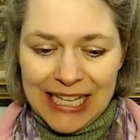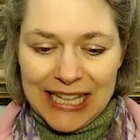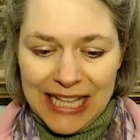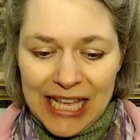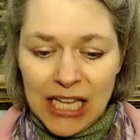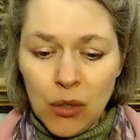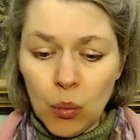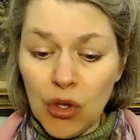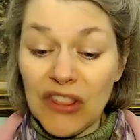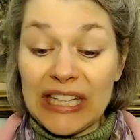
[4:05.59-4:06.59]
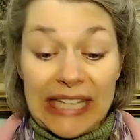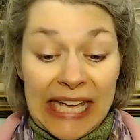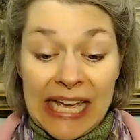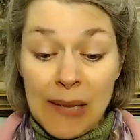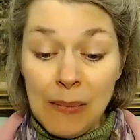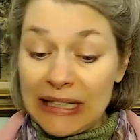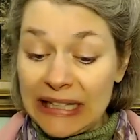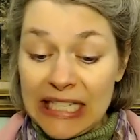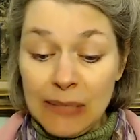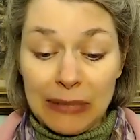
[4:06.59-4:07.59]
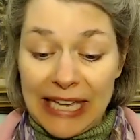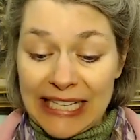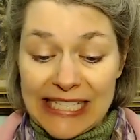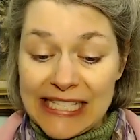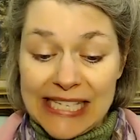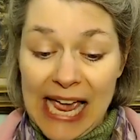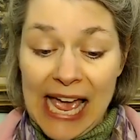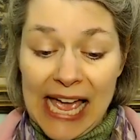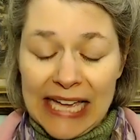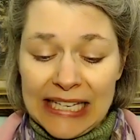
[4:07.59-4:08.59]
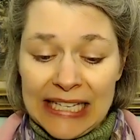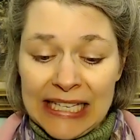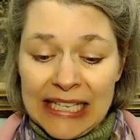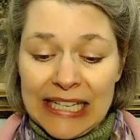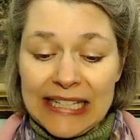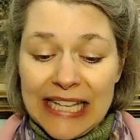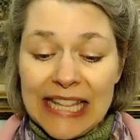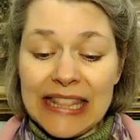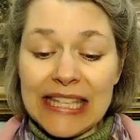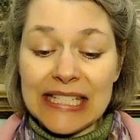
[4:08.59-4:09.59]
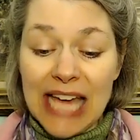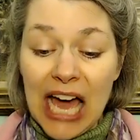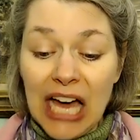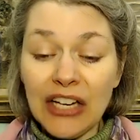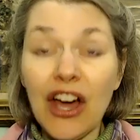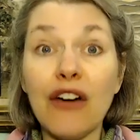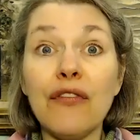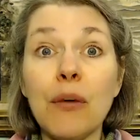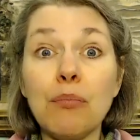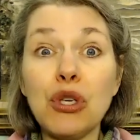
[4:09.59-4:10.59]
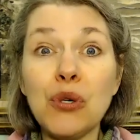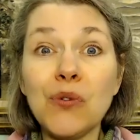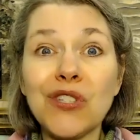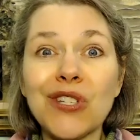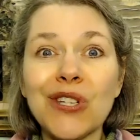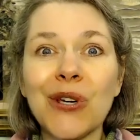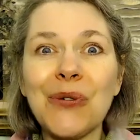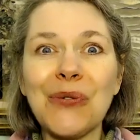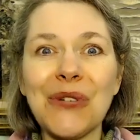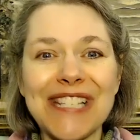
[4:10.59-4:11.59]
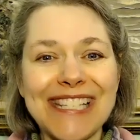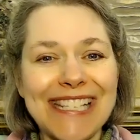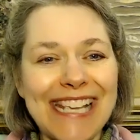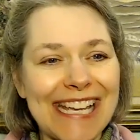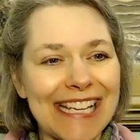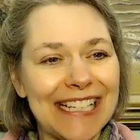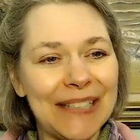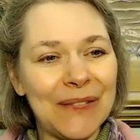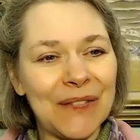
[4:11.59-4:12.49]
Then will the lame leap like a stag. Then the tongue of the mute will sing.